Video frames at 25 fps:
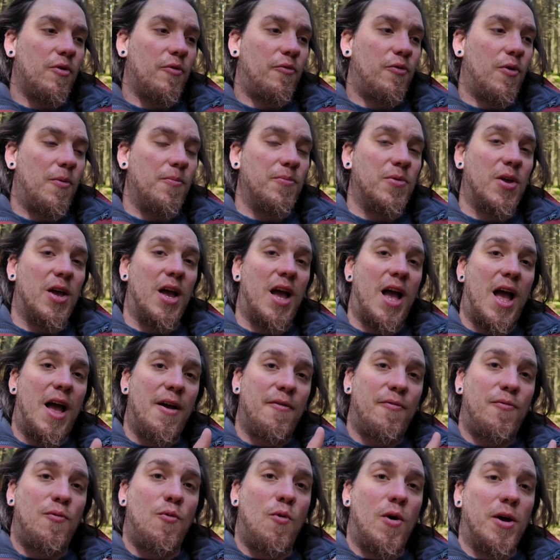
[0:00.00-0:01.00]
From the
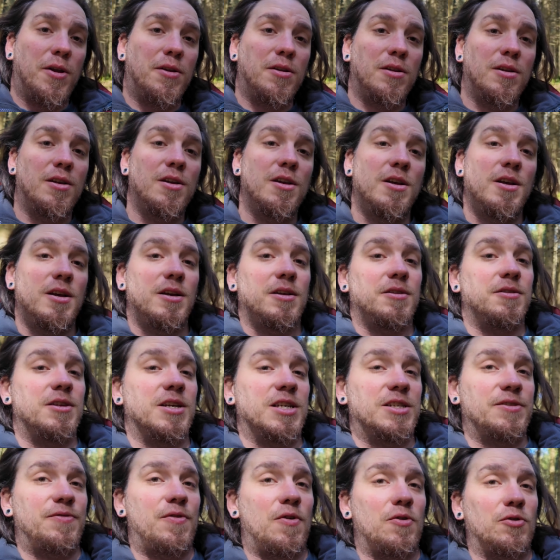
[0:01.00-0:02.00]
f1,
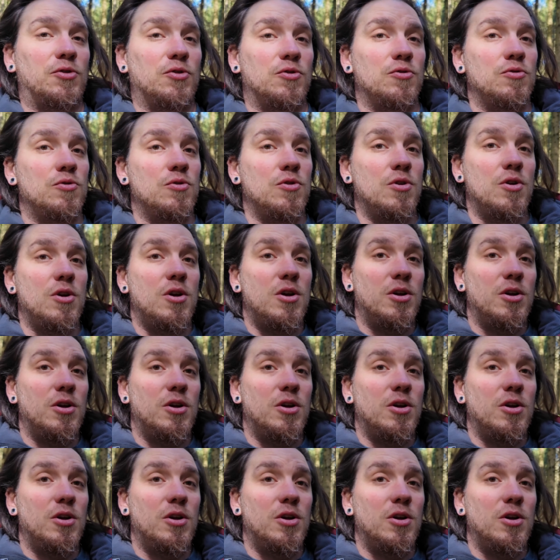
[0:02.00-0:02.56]
this photo,